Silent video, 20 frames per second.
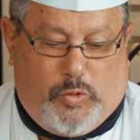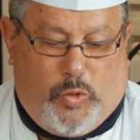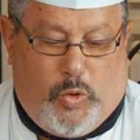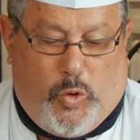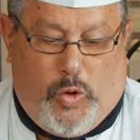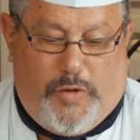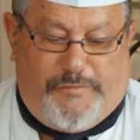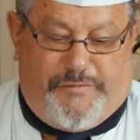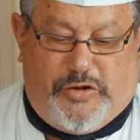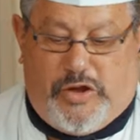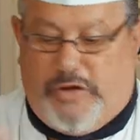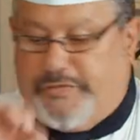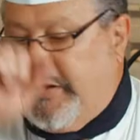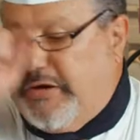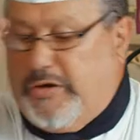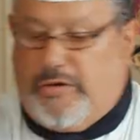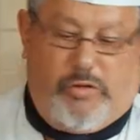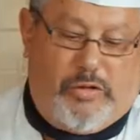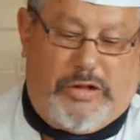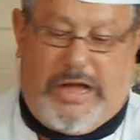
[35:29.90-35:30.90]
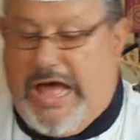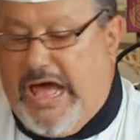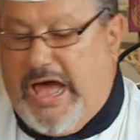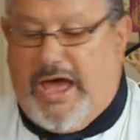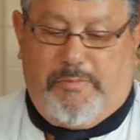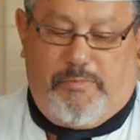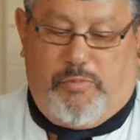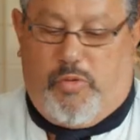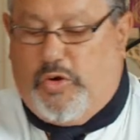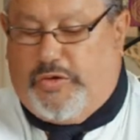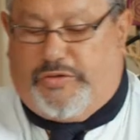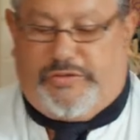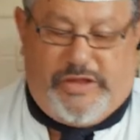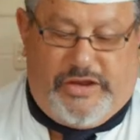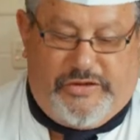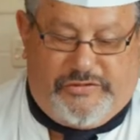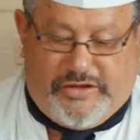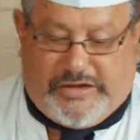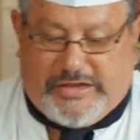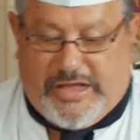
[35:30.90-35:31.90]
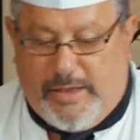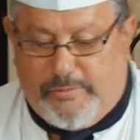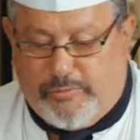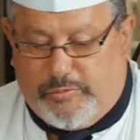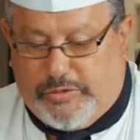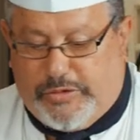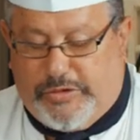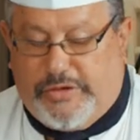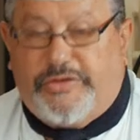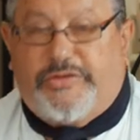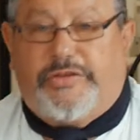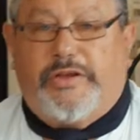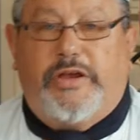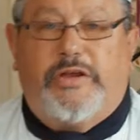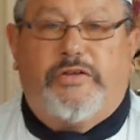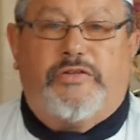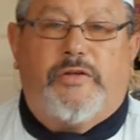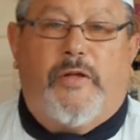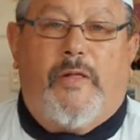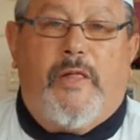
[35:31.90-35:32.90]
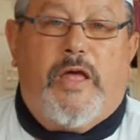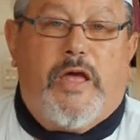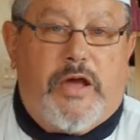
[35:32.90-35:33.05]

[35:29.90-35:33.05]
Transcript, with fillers: or if you've got the little cardboard things that come with these things,